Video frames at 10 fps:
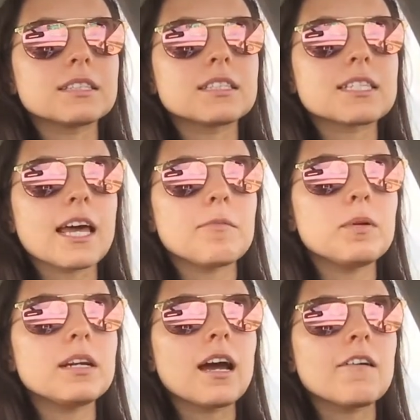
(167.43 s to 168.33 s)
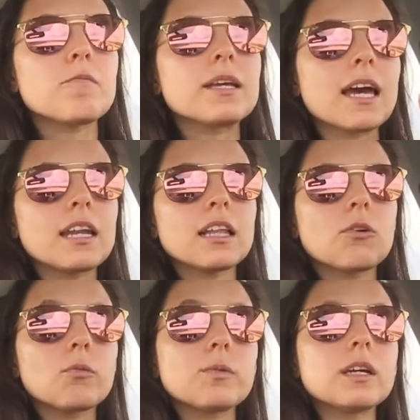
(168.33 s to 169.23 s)
because I've been I've been getting,
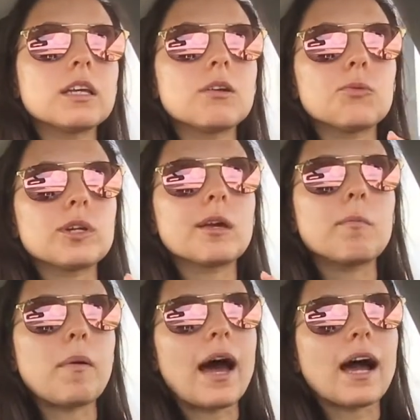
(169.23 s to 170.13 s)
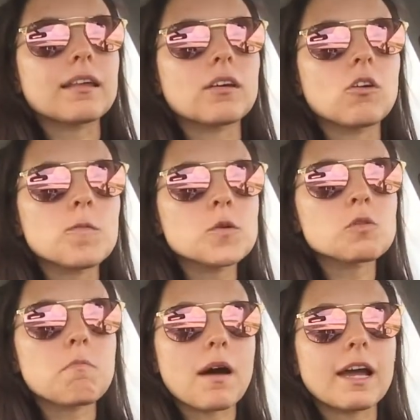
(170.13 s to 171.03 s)
like, really really bad, like,
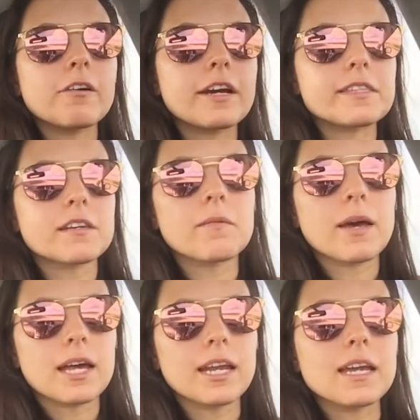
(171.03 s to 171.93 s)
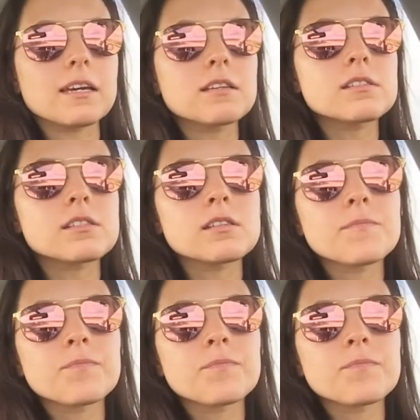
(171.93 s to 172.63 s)
almost migraine type headaches